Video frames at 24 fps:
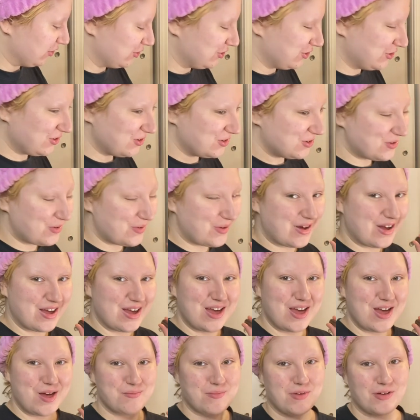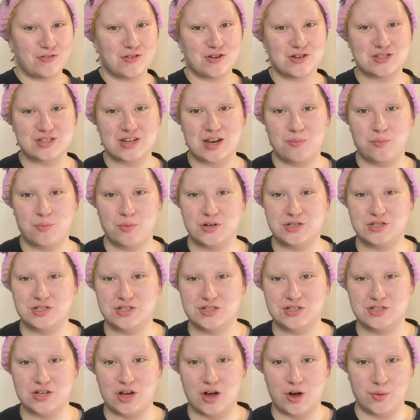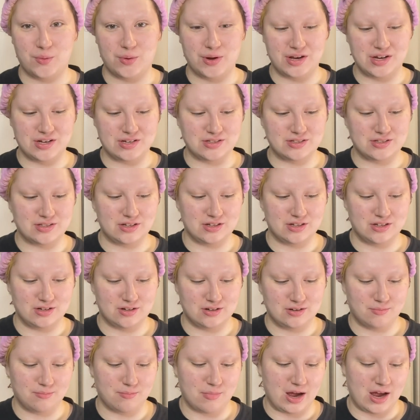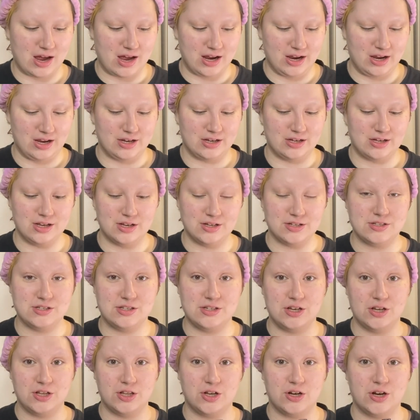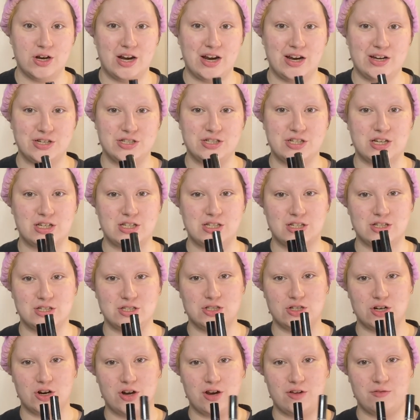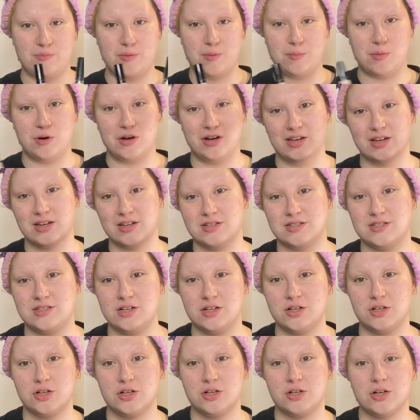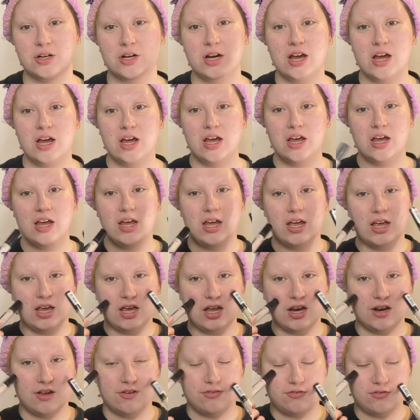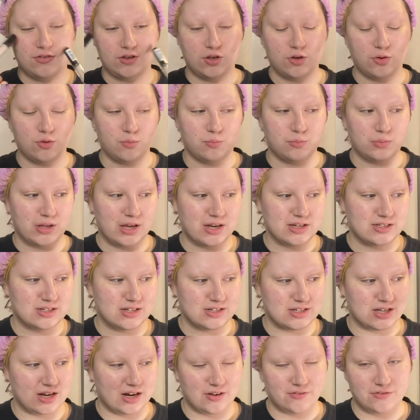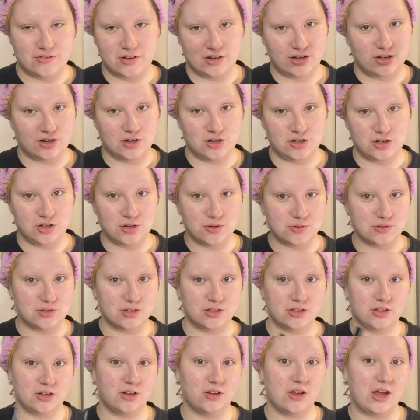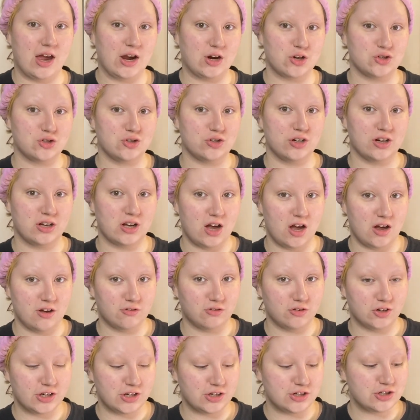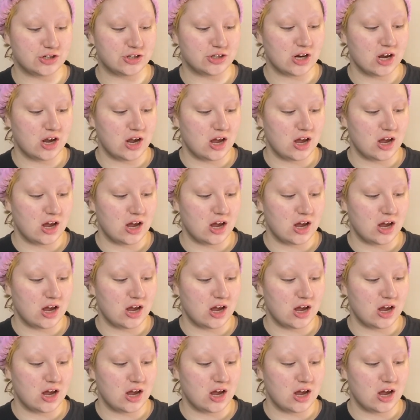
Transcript: to my first step, which is always my concealer. And I just like to start off by putting concealer in a few places that I feel like could use a little extra coverage.